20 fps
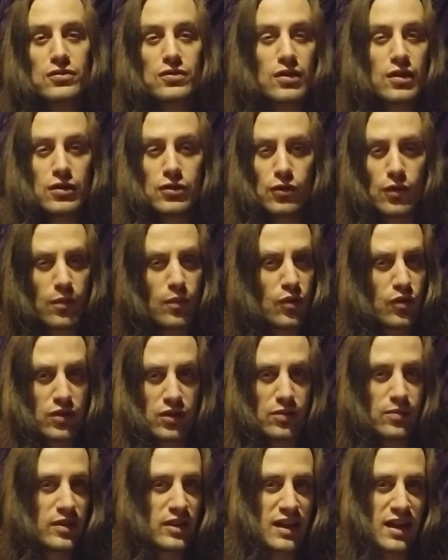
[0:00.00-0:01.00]
a normal
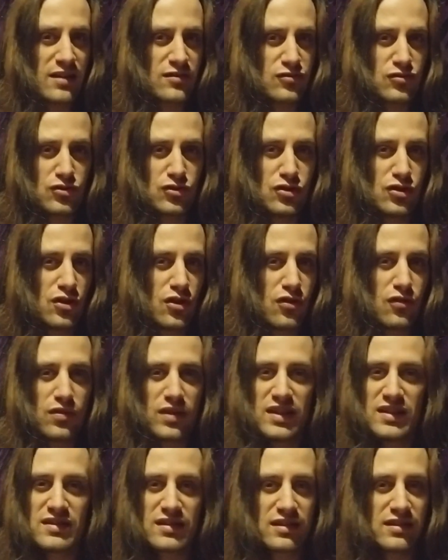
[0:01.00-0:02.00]
human has no
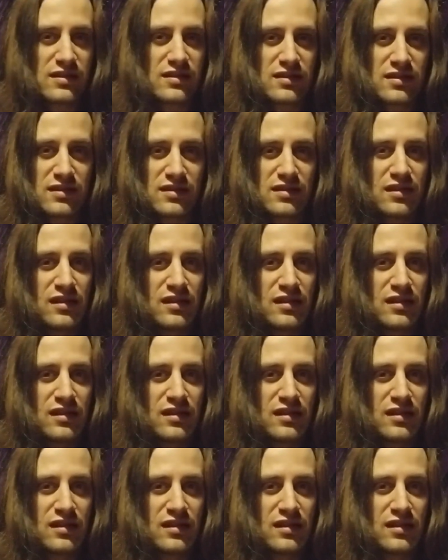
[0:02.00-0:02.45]
reason to